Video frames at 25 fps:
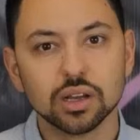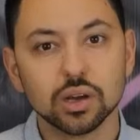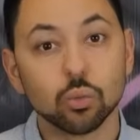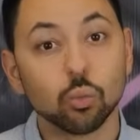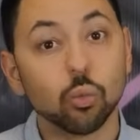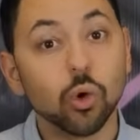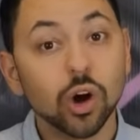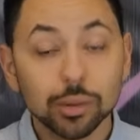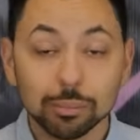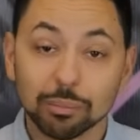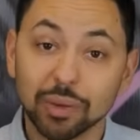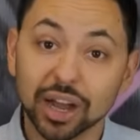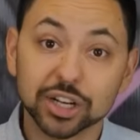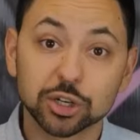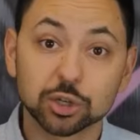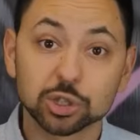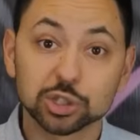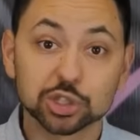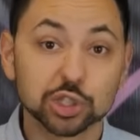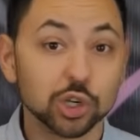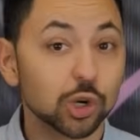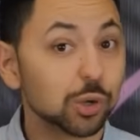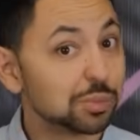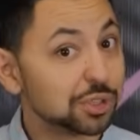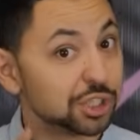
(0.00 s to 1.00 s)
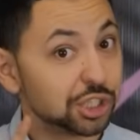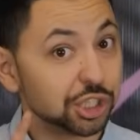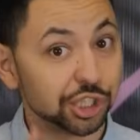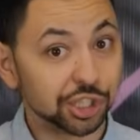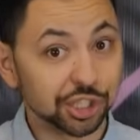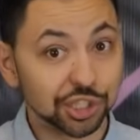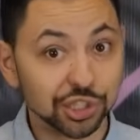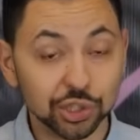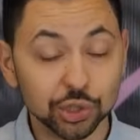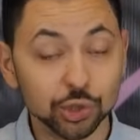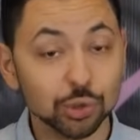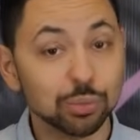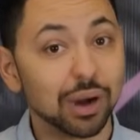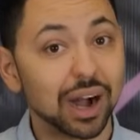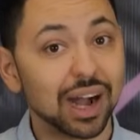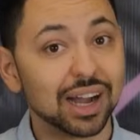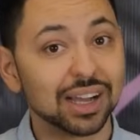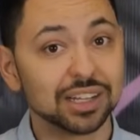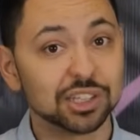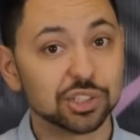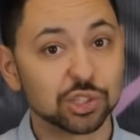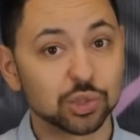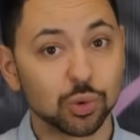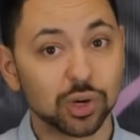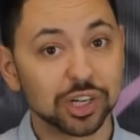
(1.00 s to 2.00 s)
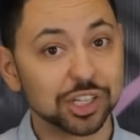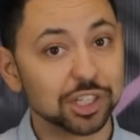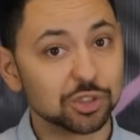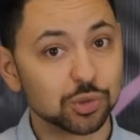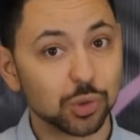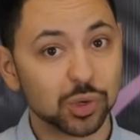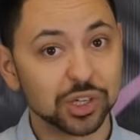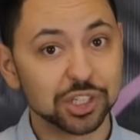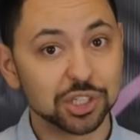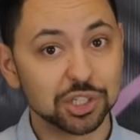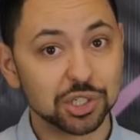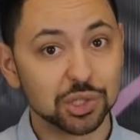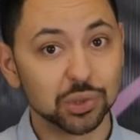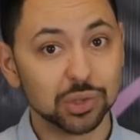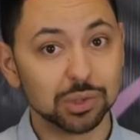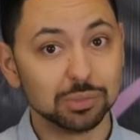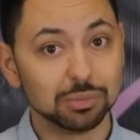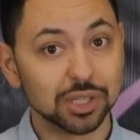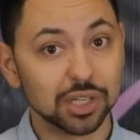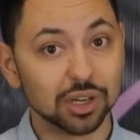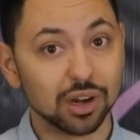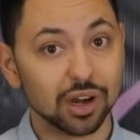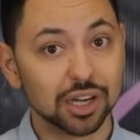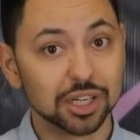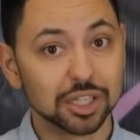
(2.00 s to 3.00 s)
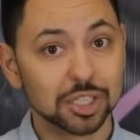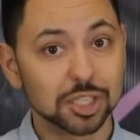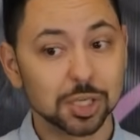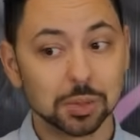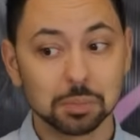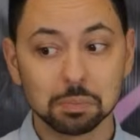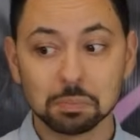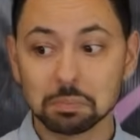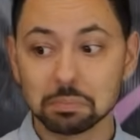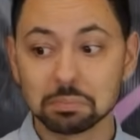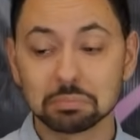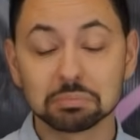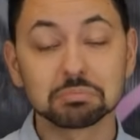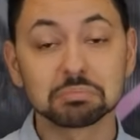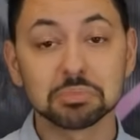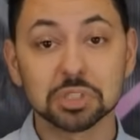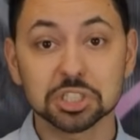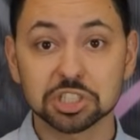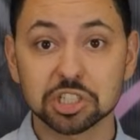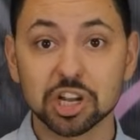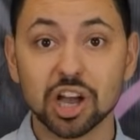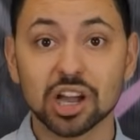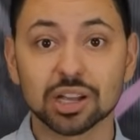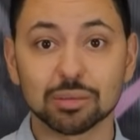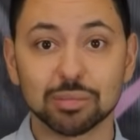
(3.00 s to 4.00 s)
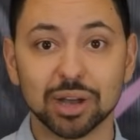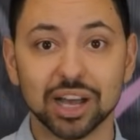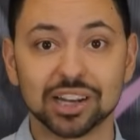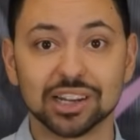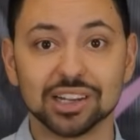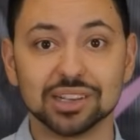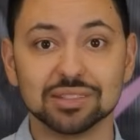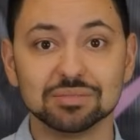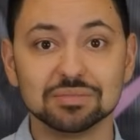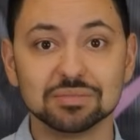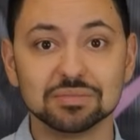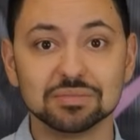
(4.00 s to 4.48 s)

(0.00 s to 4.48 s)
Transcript: What microscope should you buy in 2022 and beyond? Let's talk about it.